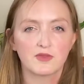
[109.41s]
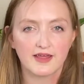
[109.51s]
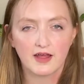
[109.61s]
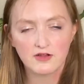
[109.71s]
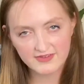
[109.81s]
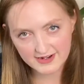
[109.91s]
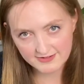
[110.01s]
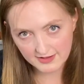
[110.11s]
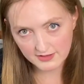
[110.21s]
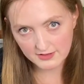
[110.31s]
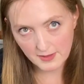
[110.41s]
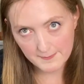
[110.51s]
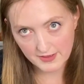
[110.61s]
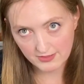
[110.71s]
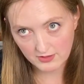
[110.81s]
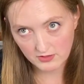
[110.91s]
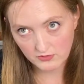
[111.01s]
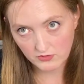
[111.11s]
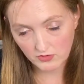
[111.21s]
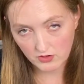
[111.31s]
there are various
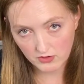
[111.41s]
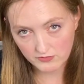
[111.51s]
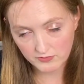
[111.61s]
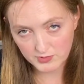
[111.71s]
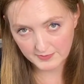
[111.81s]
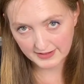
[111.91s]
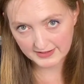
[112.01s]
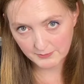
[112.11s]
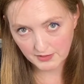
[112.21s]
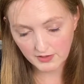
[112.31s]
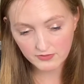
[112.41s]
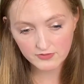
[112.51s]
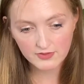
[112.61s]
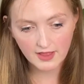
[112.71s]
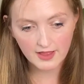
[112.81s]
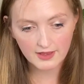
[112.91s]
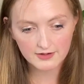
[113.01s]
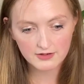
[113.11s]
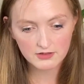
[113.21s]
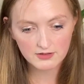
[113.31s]
methods of propagating plants,
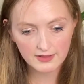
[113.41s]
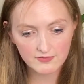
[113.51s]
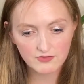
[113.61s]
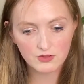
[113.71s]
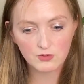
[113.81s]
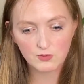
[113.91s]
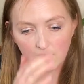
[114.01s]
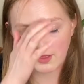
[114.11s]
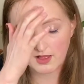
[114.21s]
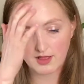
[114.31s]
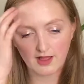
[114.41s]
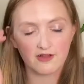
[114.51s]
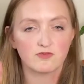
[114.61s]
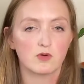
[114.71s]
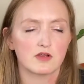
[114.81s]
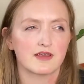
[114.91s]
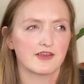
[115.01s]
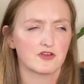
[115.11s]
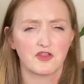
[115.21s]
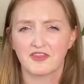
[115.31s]
and if you have one and
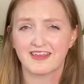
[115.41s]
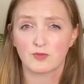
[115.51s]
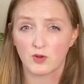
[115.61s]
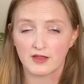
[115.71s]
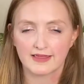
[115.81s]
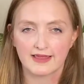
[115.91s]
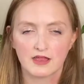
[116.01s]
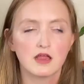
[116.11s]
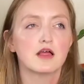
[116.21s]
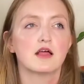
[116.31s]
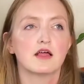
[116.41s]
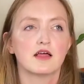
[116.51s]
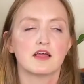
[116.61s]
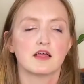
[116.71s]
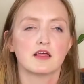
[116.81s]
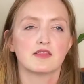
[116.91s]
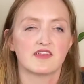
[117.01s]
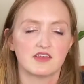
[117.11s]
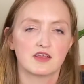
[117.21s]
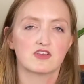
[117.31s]
you don't think it's working,
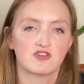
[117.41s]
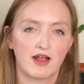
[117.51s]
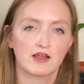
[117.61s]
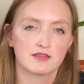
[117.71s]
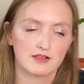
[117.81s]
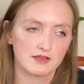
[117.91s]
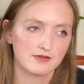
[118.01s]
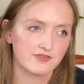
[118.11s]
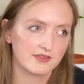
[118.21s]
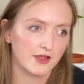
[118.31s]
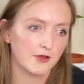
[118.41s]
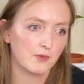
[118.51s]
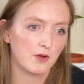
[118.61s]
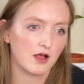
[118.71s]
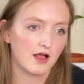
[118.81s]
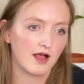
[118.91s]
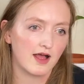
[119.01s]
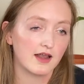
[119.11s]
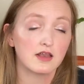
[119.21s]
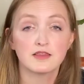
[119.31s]
then you can try other stuff. So
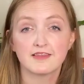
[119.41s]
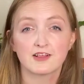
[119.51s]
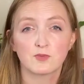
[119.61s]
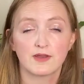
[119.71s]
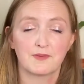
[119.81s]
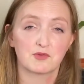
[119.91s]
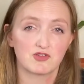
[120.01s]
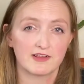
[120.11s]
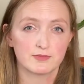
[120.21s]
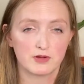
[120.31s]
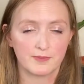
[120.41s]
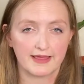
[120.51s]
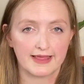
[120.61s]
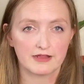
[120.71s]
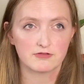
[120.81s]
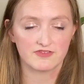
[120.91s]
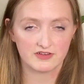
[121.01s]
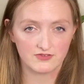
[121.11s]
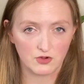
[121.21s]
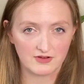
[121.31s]
I learnt this when I was trying to propagate
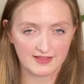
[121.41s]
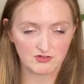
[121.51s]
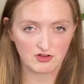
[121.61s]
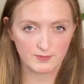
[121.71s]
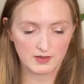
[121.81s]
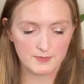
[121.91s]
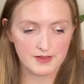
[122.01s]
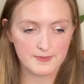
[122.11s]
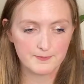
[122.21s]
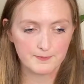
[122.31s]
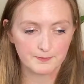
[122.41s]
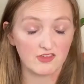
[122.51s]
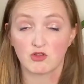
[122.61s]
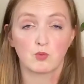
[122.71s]
Rhaphidophora tetrasperma. It just